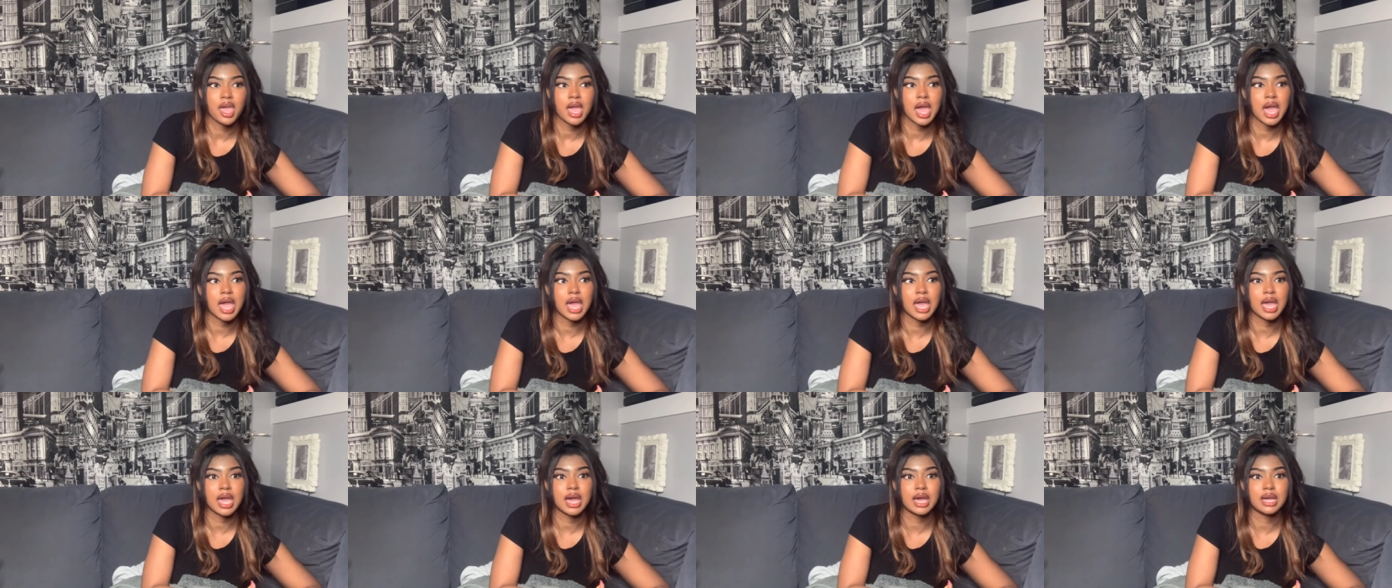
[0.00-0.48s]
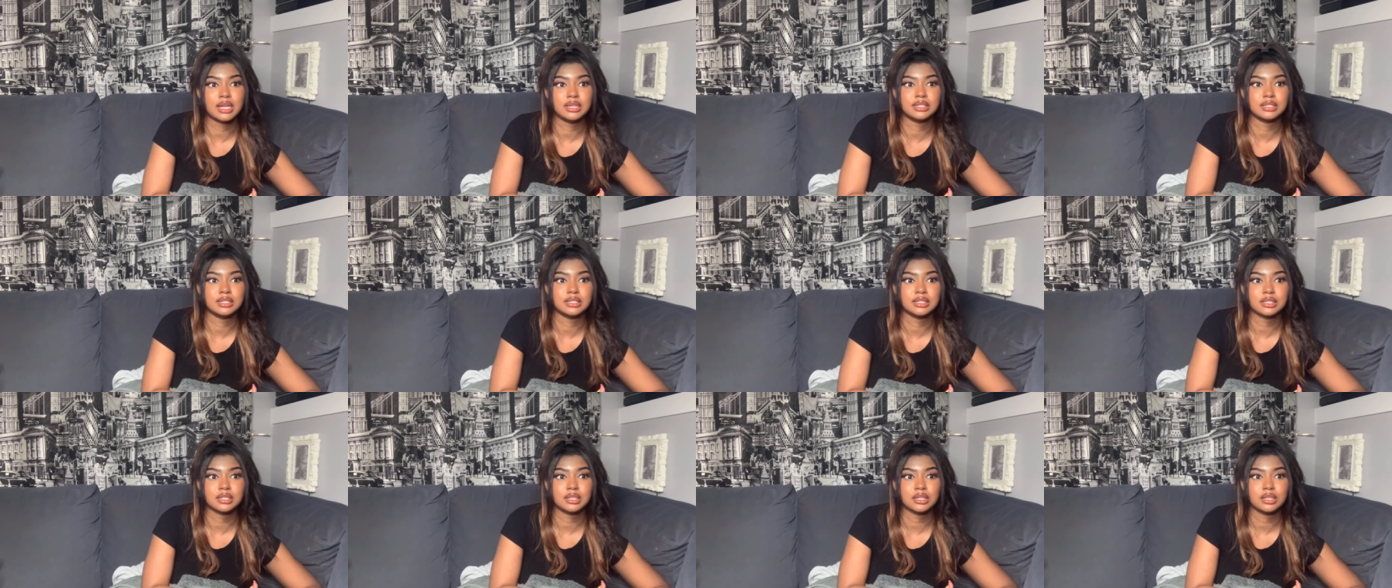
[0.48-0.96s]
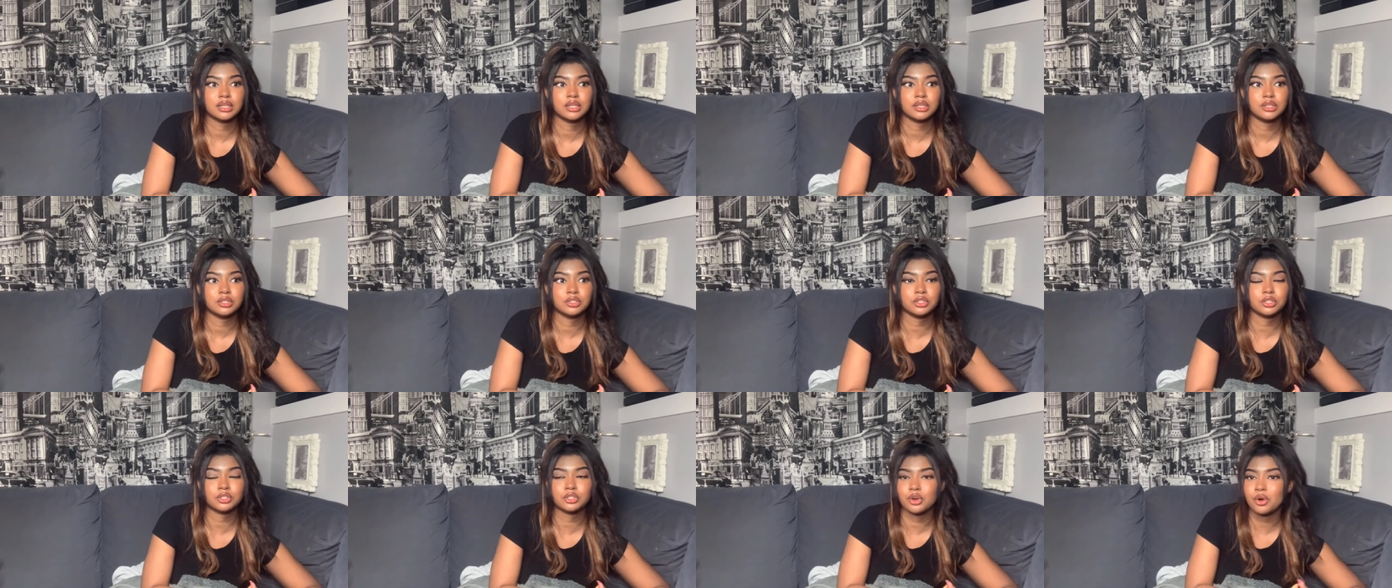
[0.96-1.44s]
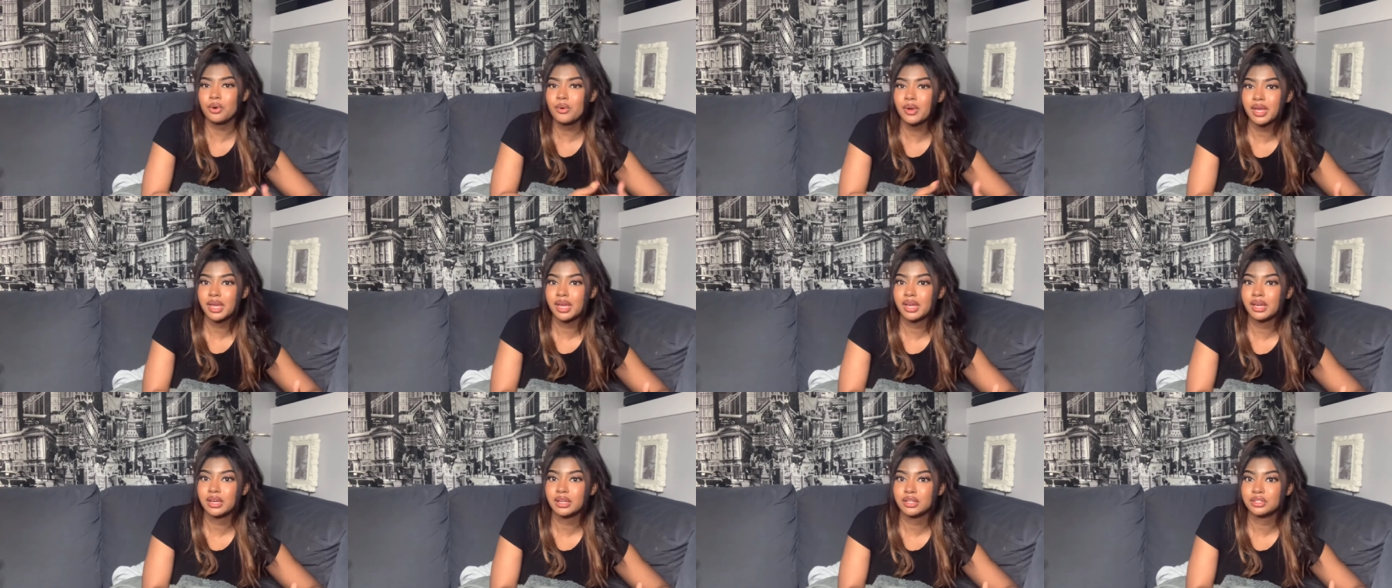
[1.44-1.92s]
and you're
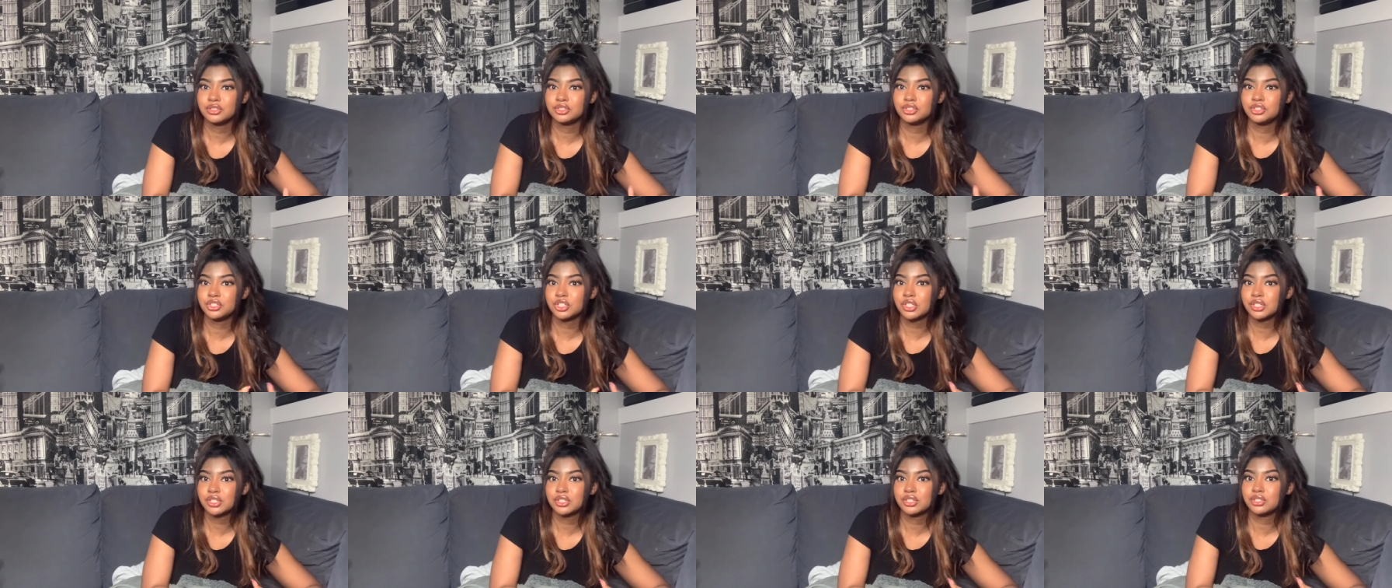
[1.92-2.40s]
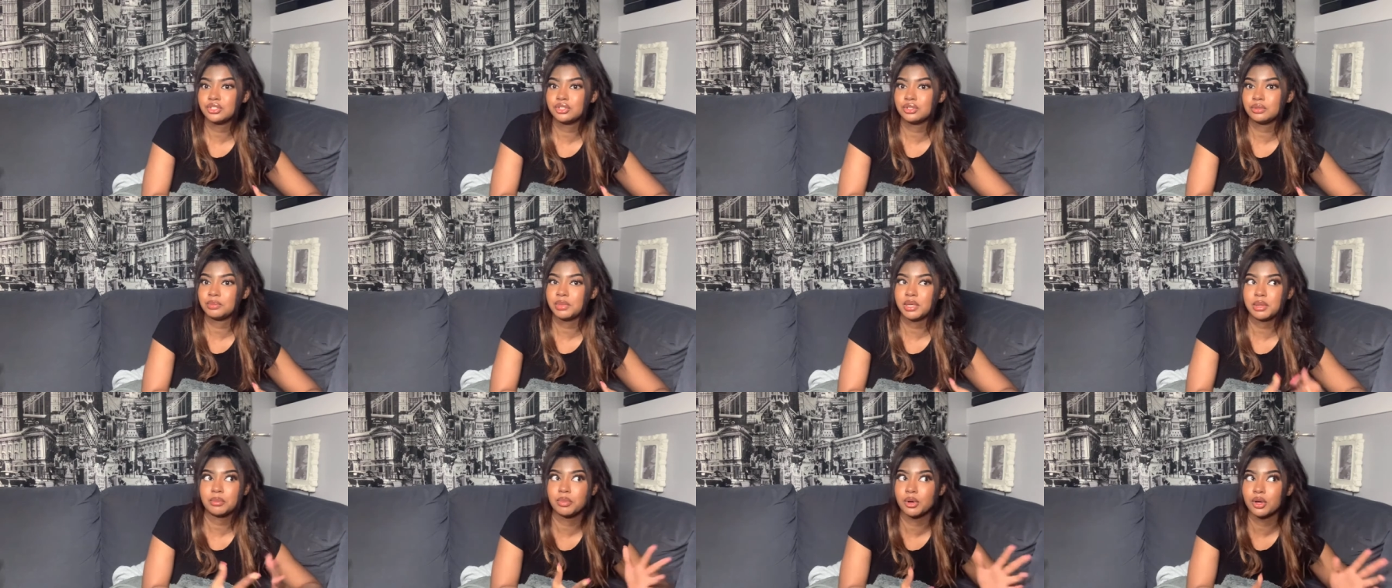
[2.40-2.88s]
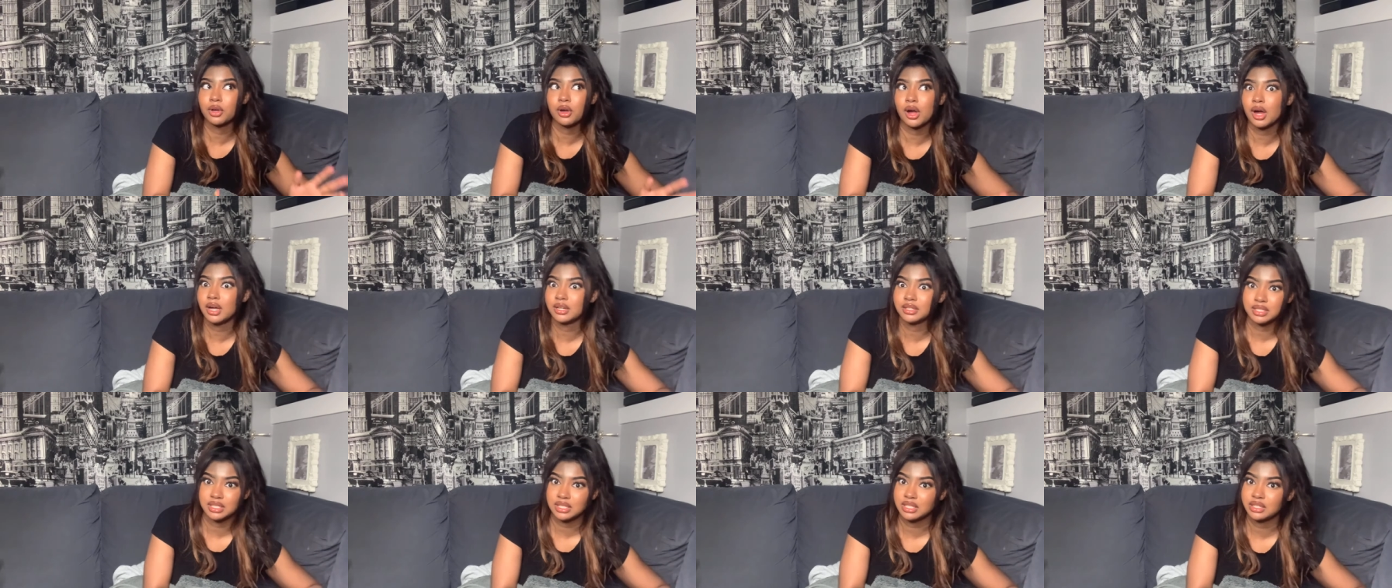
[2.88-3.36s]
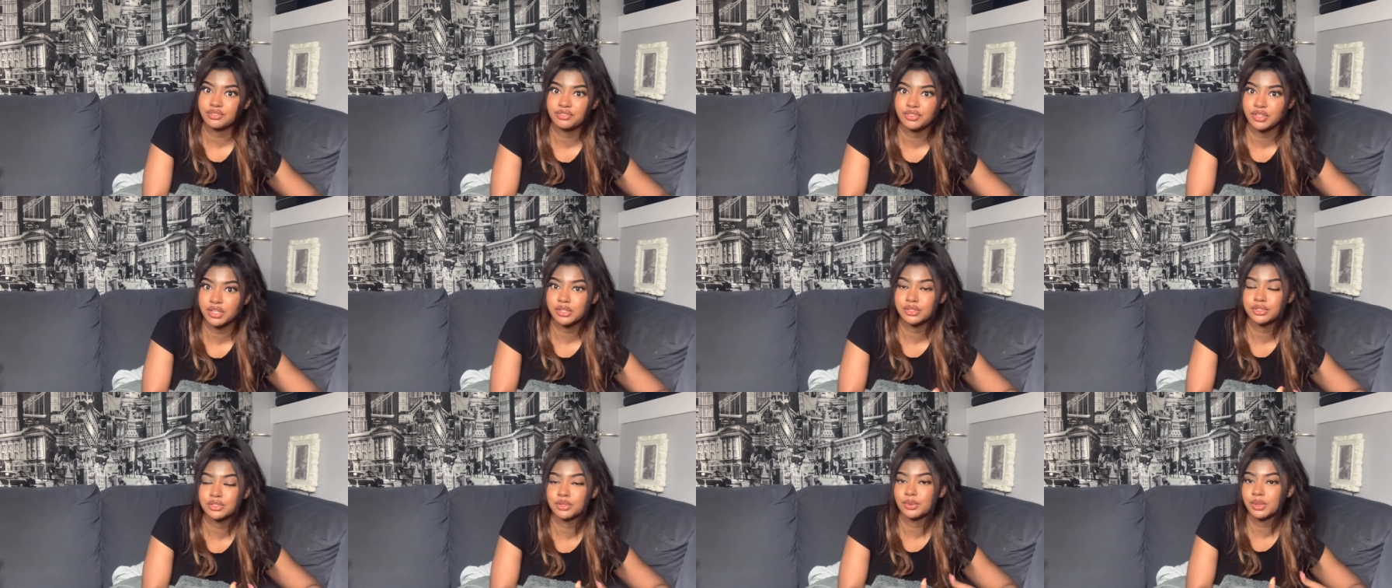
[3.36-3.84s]
going just to be put on
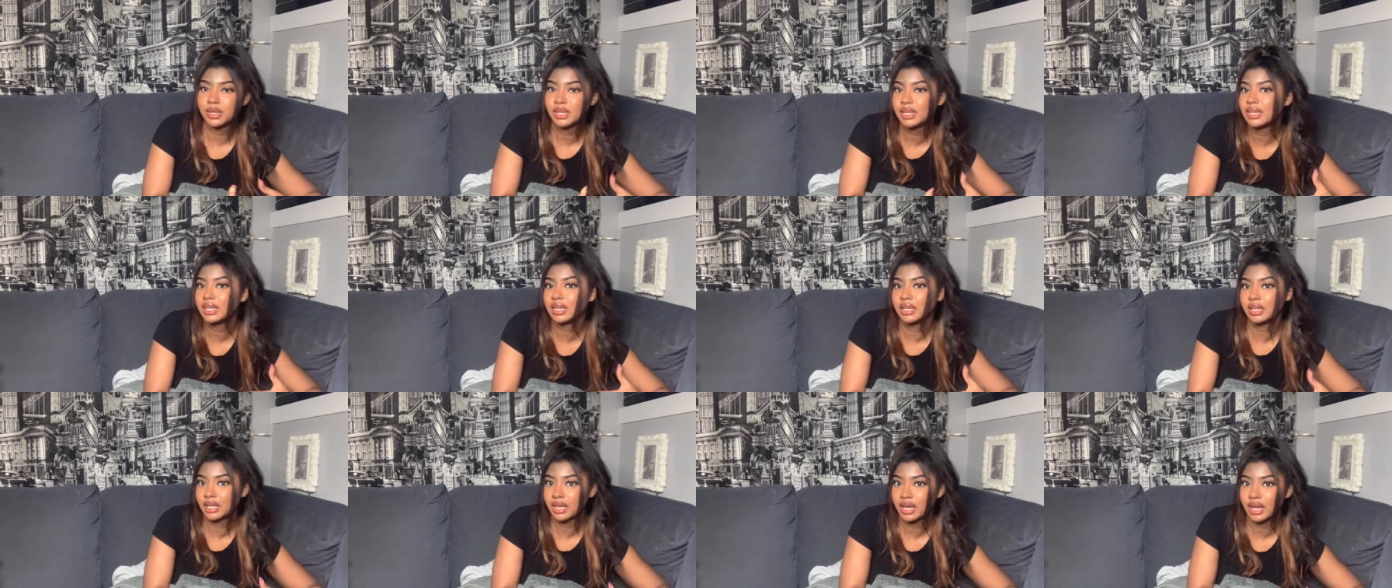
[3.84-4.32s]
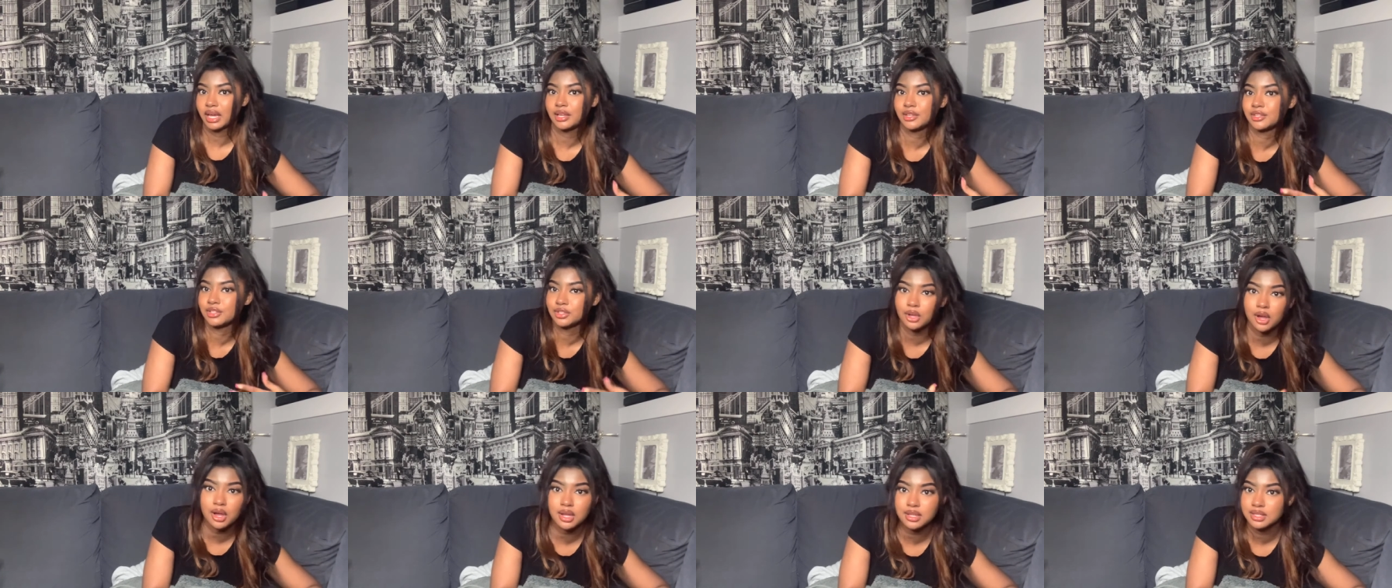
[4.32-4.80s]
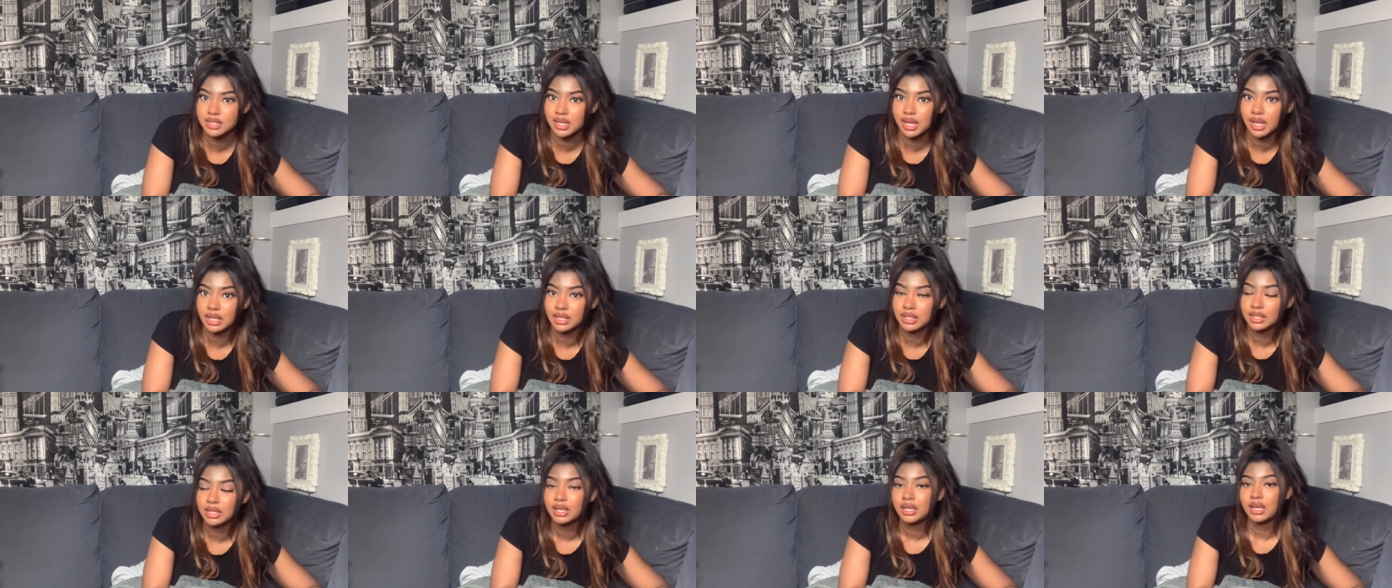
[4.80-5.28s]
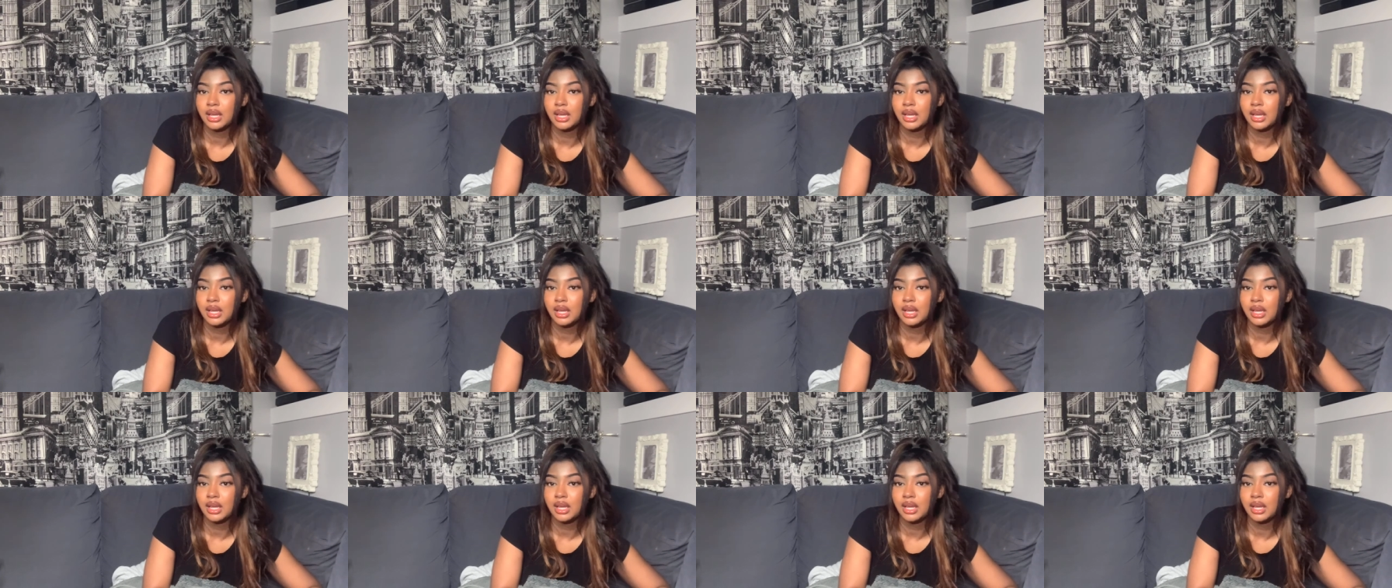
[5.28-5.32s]
TV so he can get his content.